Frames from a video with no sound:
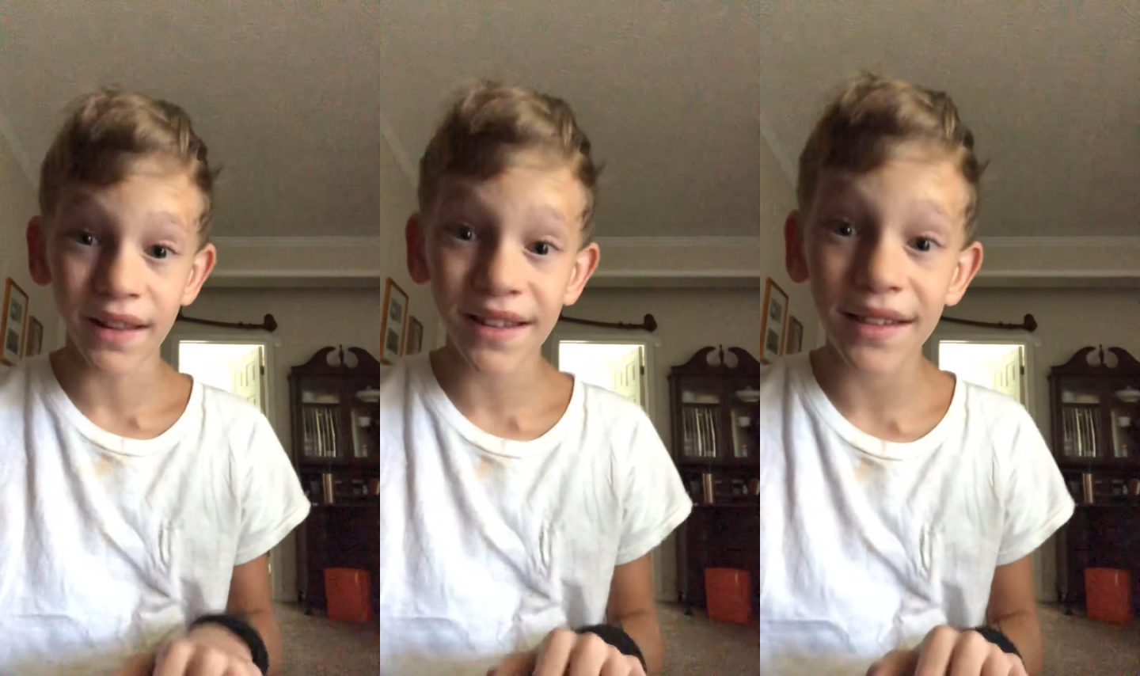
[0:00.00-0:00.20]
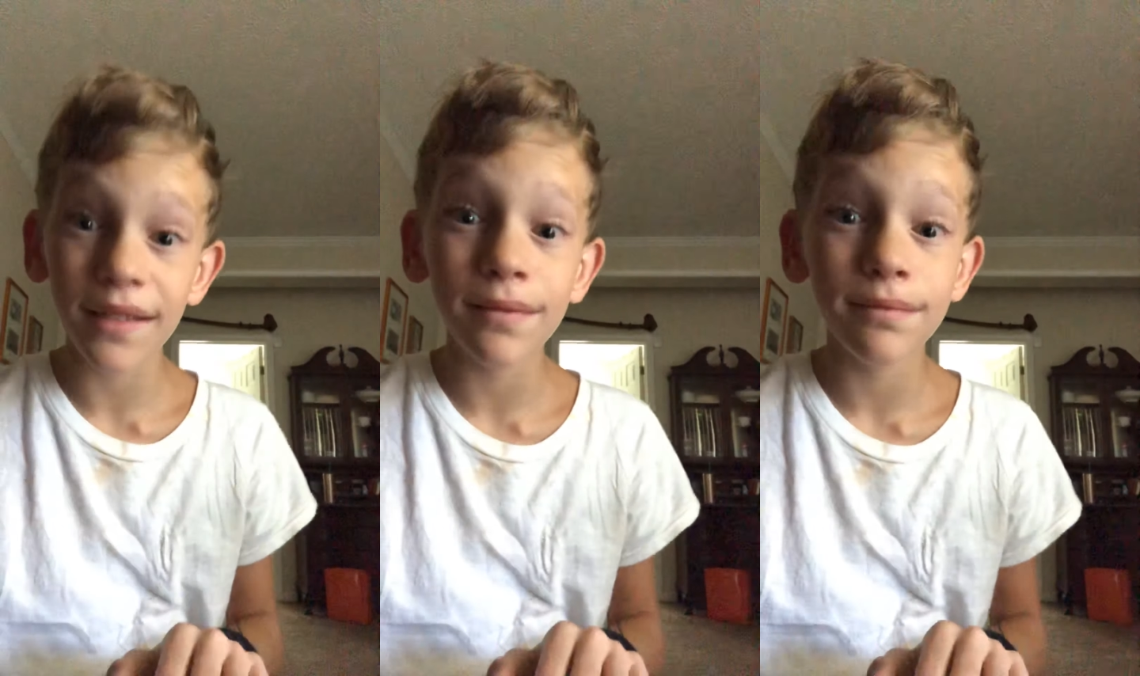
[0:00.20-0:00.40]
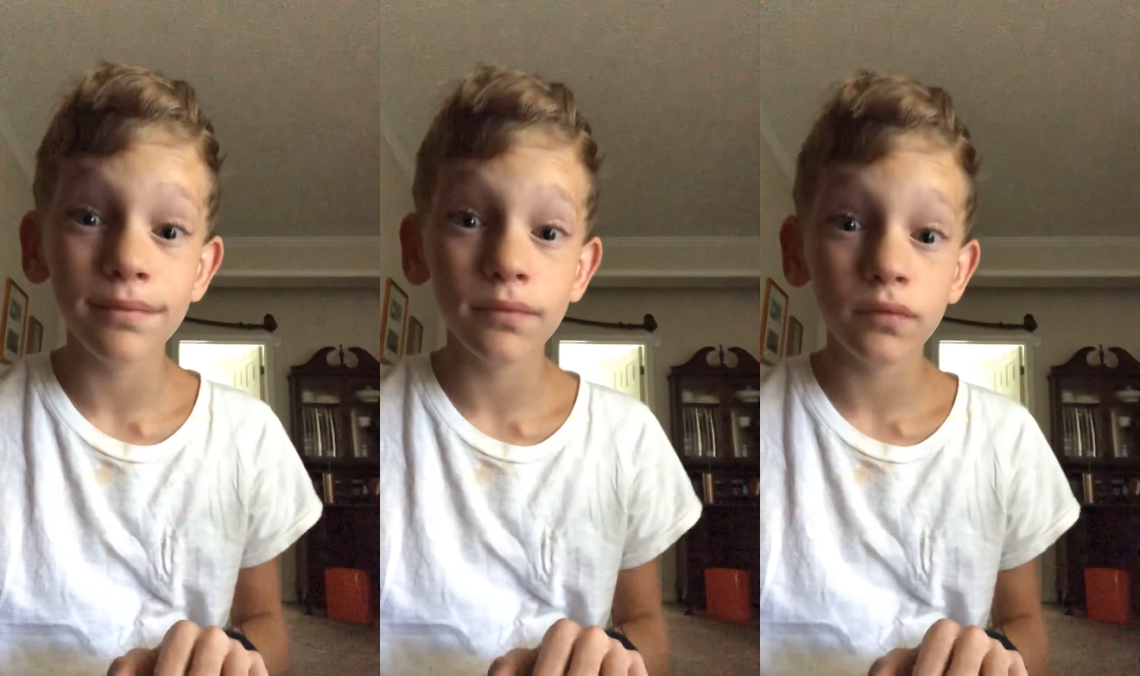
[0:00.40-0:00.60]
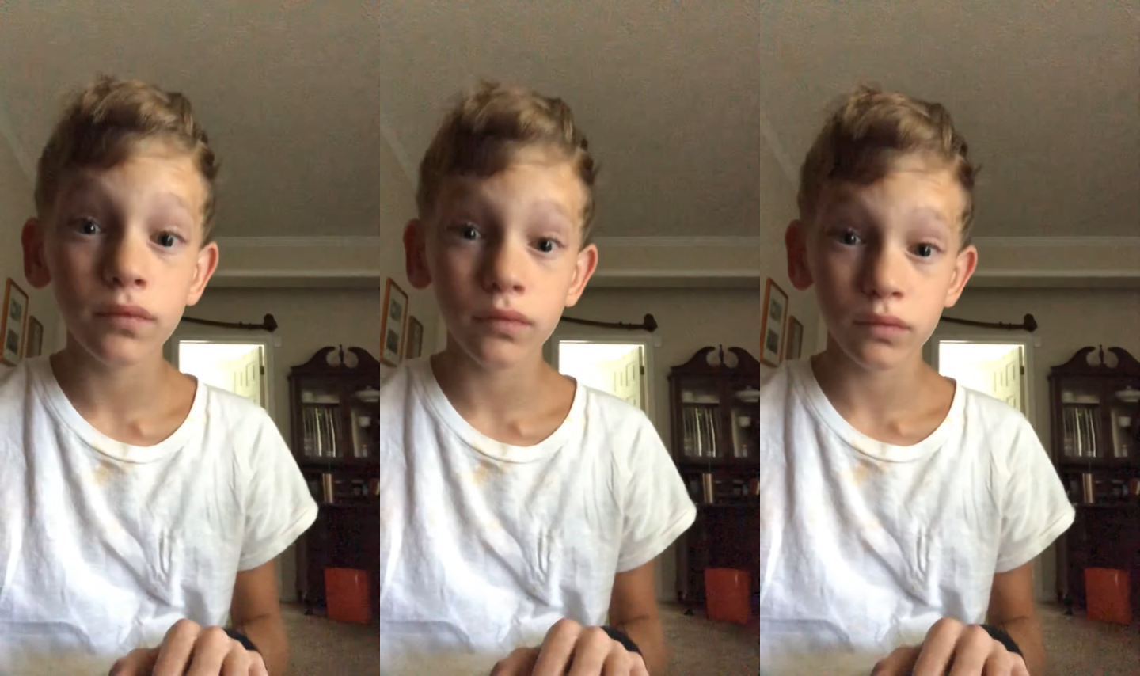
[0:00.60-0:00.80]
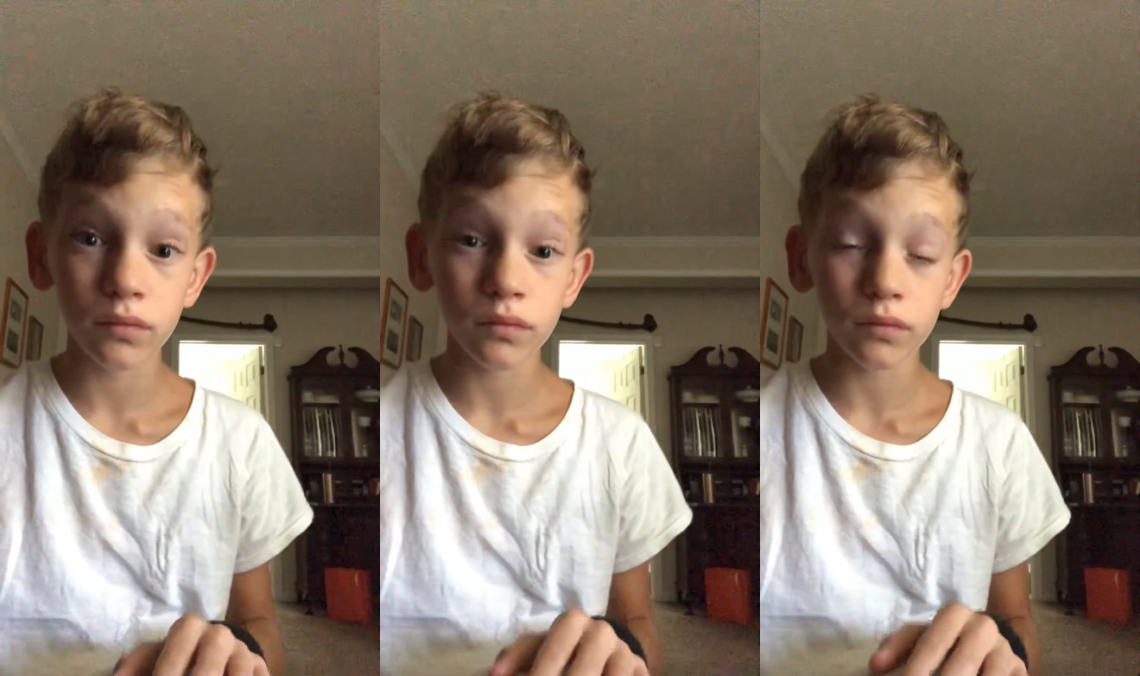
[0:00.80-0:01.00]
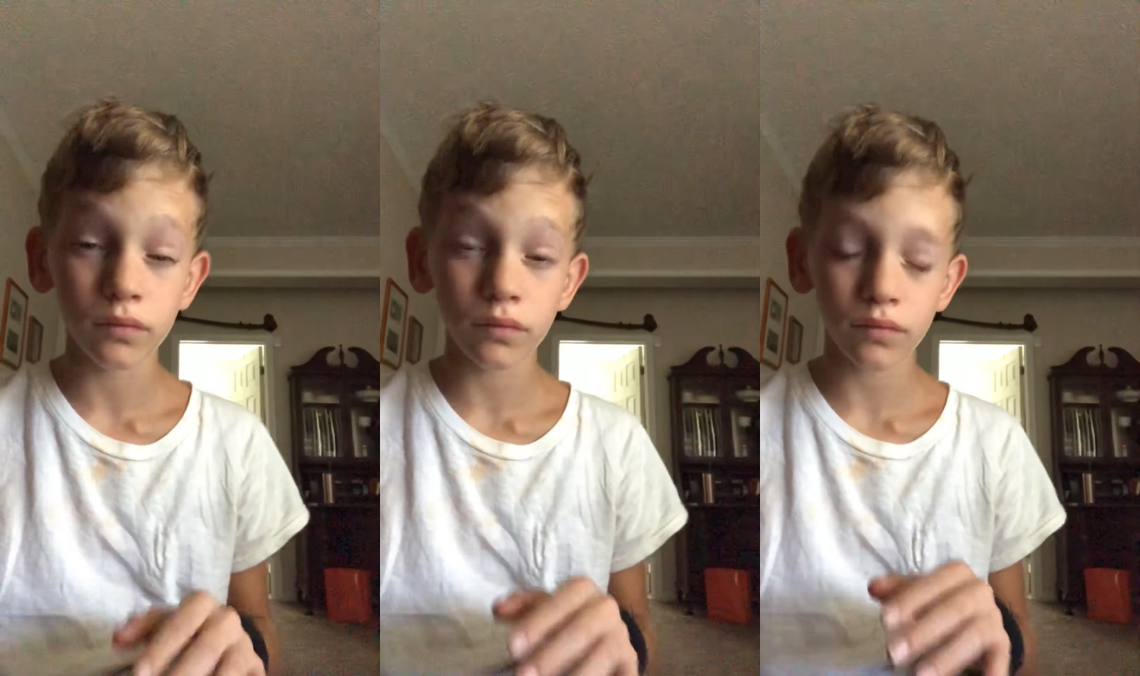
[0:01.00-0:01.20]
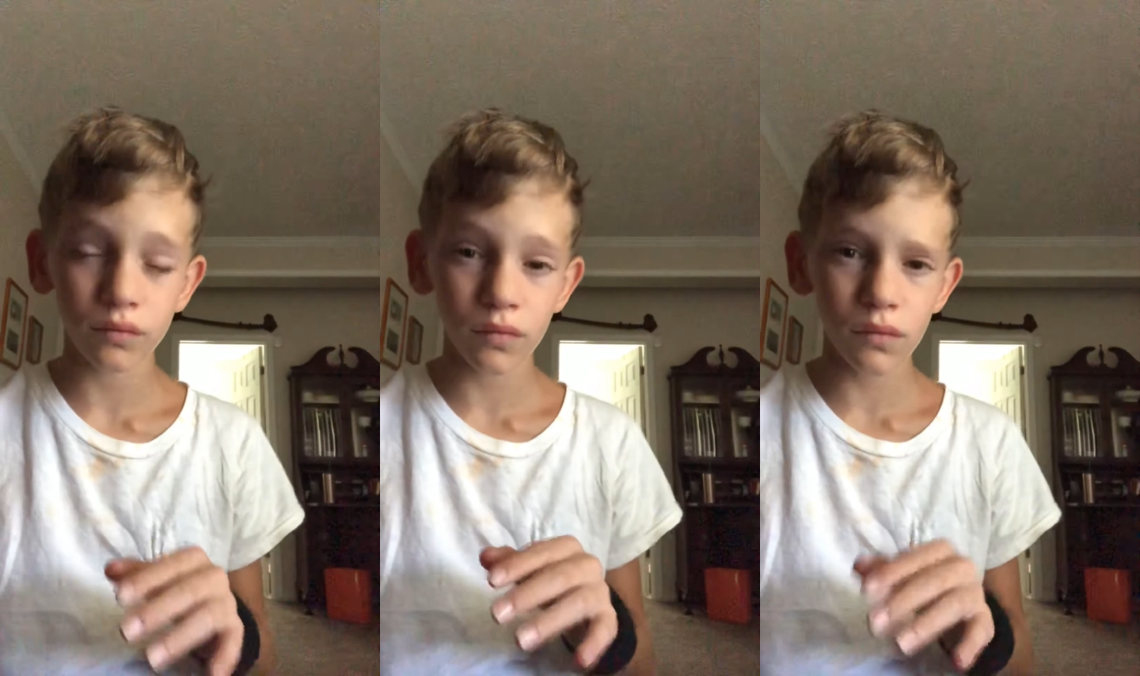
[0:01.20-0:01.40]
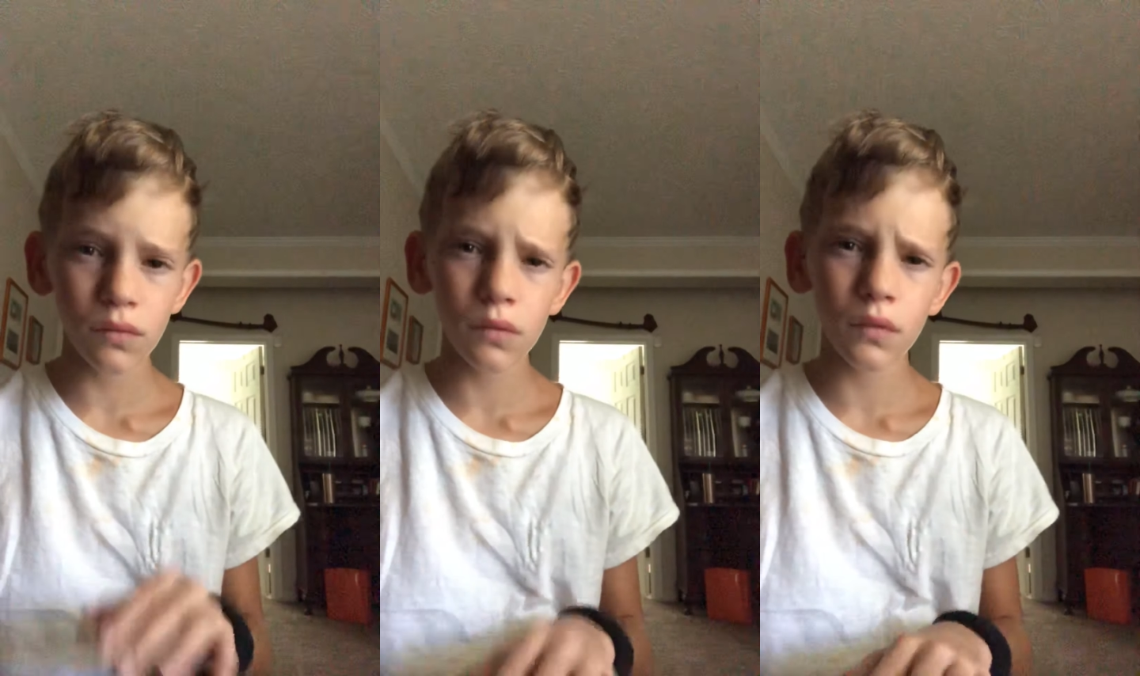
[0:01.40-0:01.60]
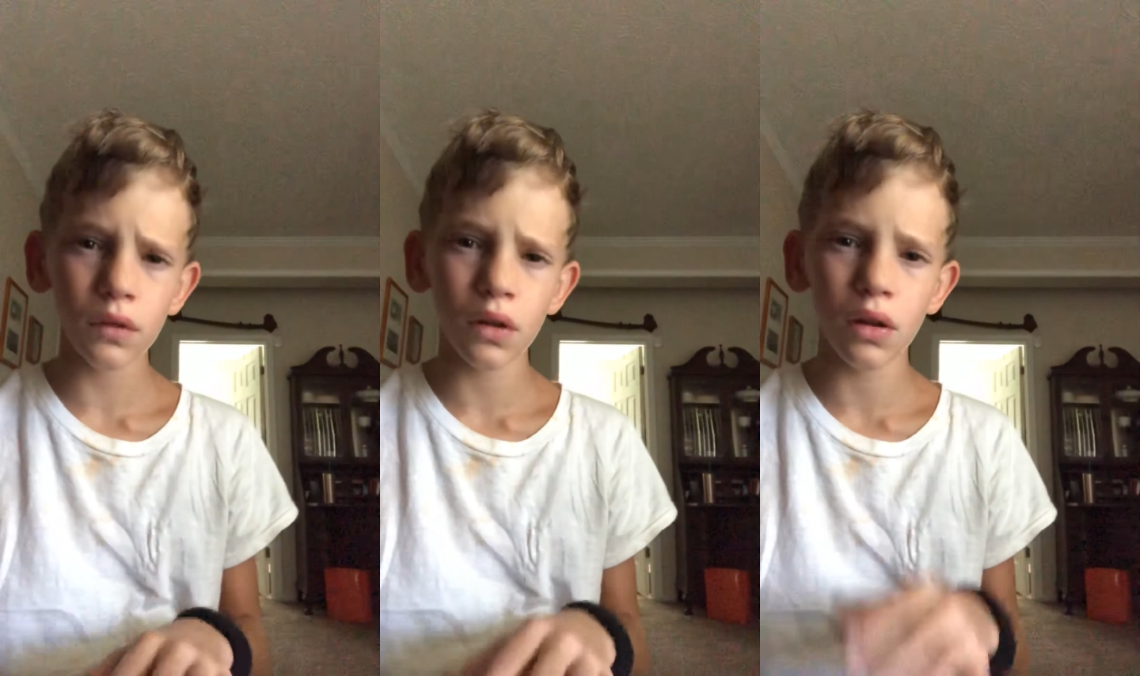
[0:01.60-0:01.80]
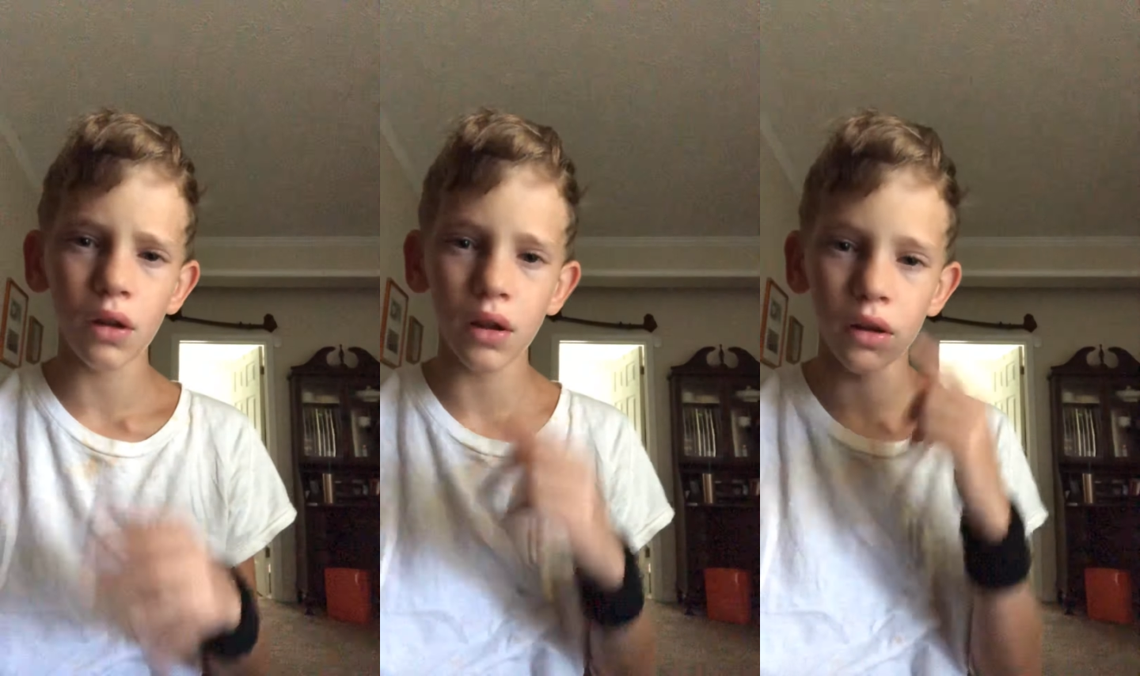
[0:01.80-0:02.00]
this,
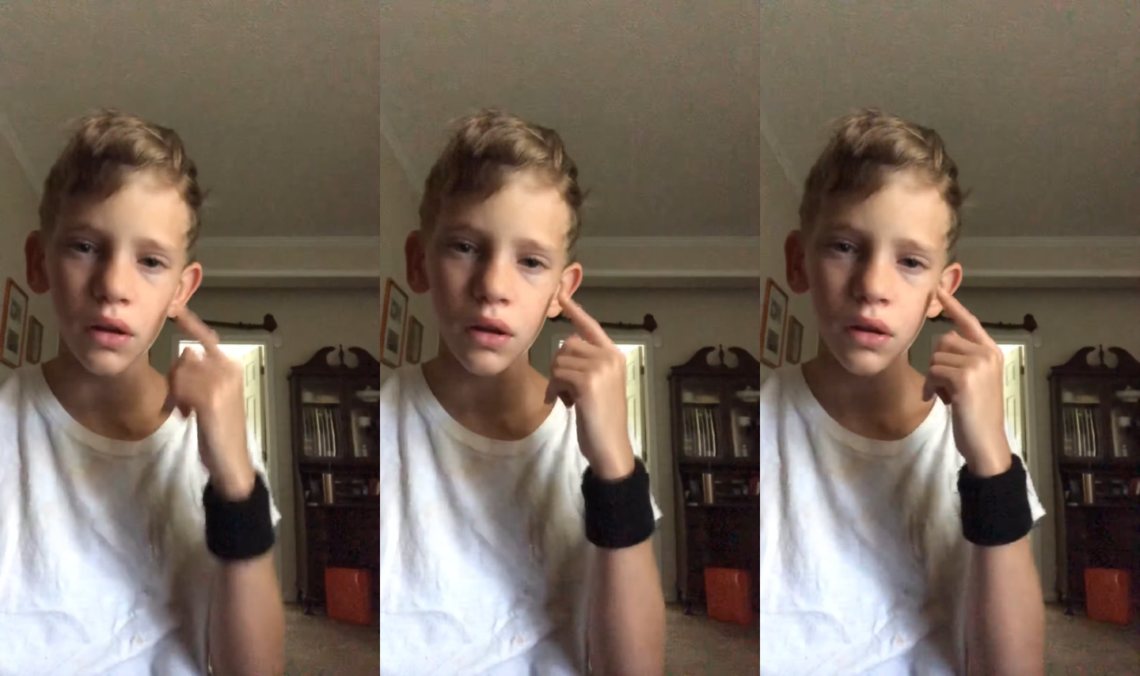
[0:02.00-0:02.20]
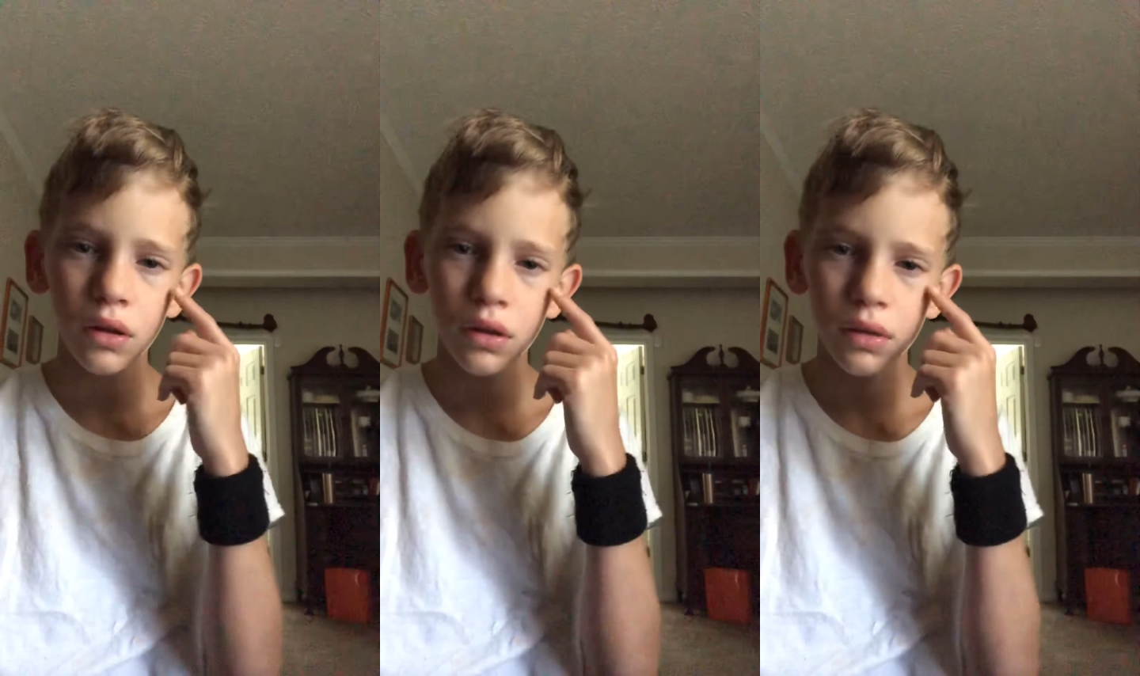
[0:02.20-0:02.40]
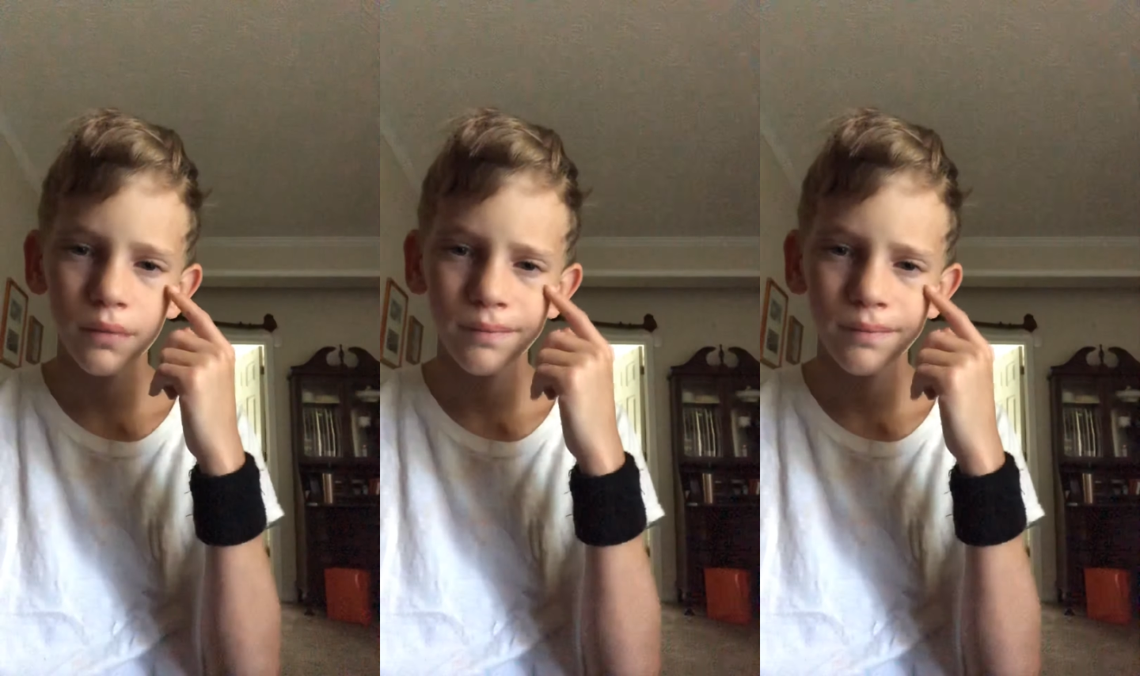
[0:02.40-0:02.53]
like uh, this,